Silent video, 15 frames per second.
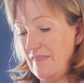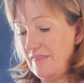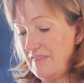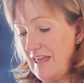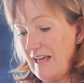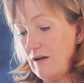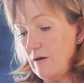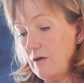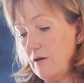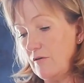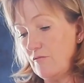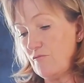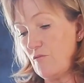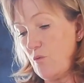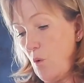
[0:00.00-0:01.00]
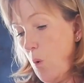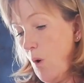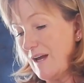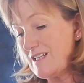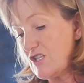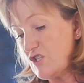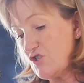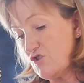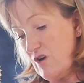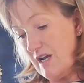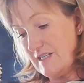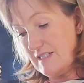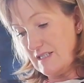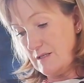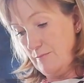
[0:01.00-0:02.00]
They are quite
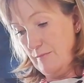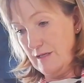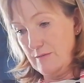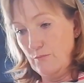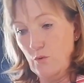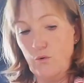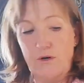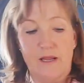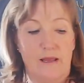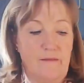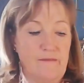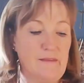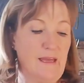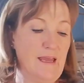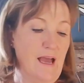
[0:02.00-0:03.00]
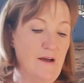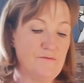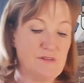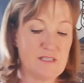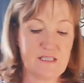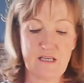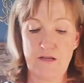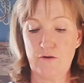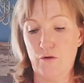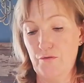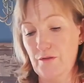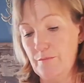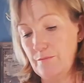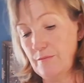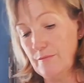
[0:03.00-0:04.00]
stressed mid-morning. They have the sun on
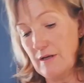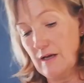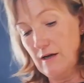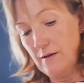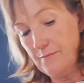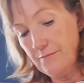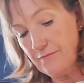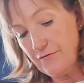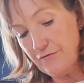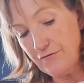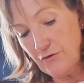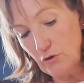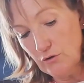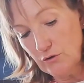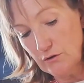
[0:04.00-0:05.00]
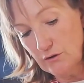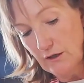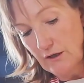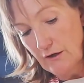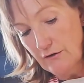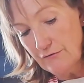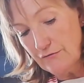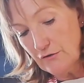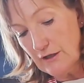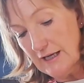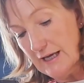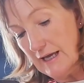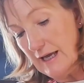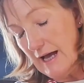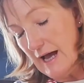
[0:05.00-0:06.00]
them
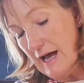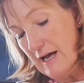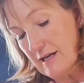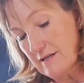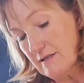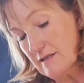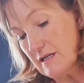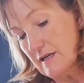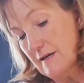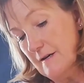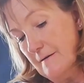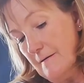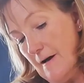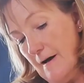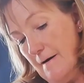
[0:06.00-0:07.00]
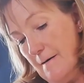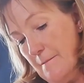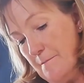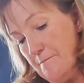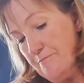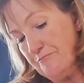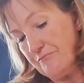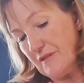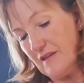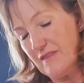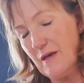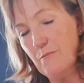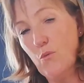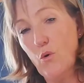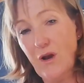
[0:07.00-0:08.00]
fully, and
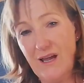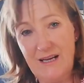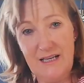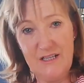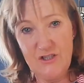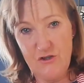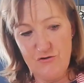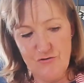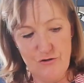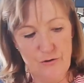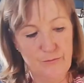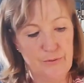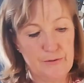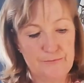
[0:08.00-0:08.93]
they're more likely to droop.